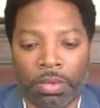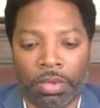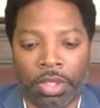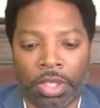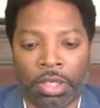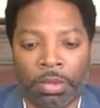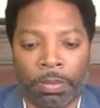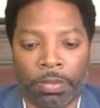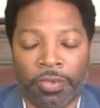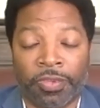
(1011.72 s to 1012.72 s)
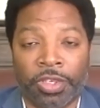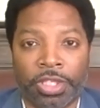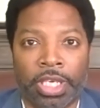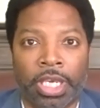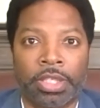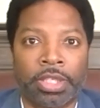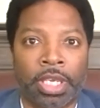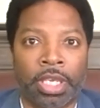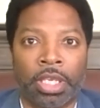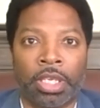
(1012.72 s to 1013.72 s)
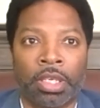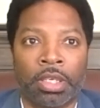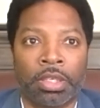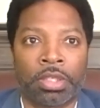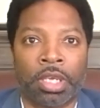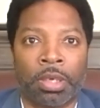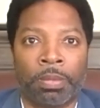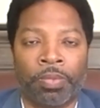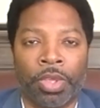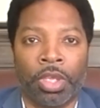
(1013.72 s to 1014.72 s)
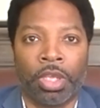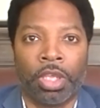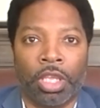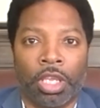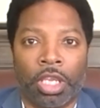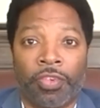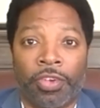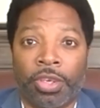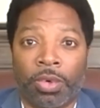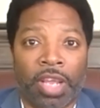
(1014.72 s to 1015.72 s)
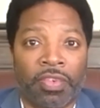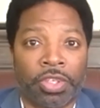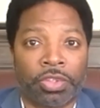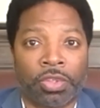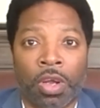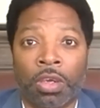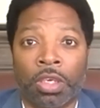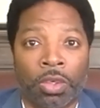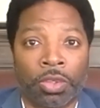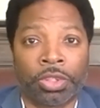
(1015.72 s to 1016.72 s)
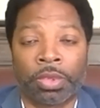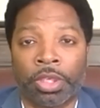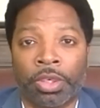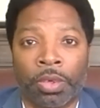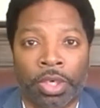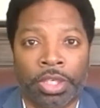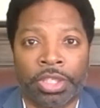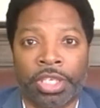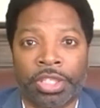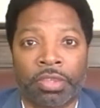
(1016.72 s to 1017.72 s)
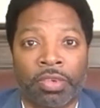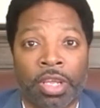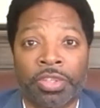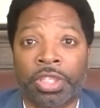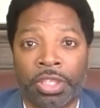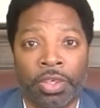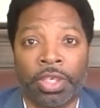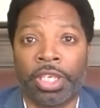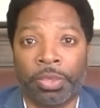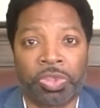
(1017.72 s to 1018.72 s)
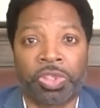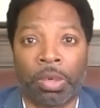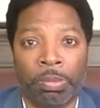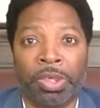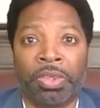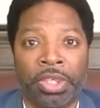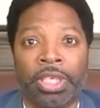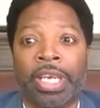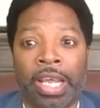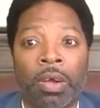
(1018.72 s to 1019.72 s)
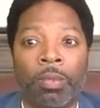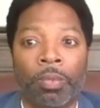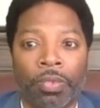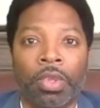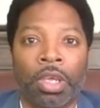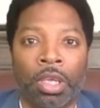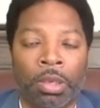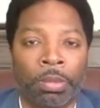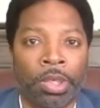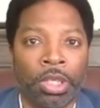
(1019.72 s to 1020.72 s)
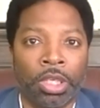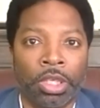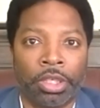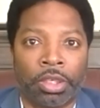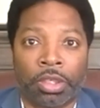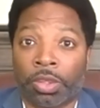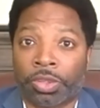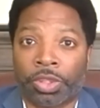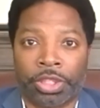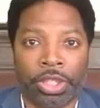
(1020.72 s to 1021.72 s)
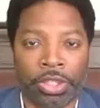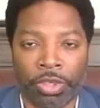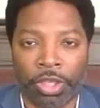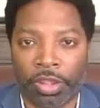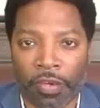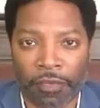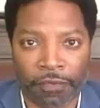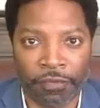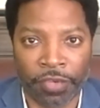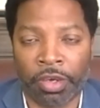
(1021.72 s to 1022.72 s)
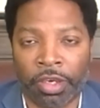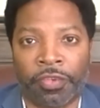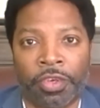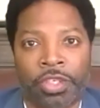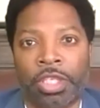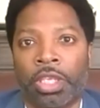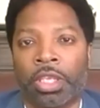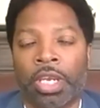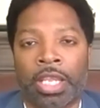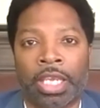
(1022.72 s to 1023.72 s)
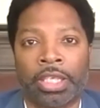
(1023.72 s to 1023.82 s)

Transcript: the um, first thing I'd say is um, if you don't have a strong culture within your organization around security, start building it now. Um, you know, culture is, is really the very first thing that I like to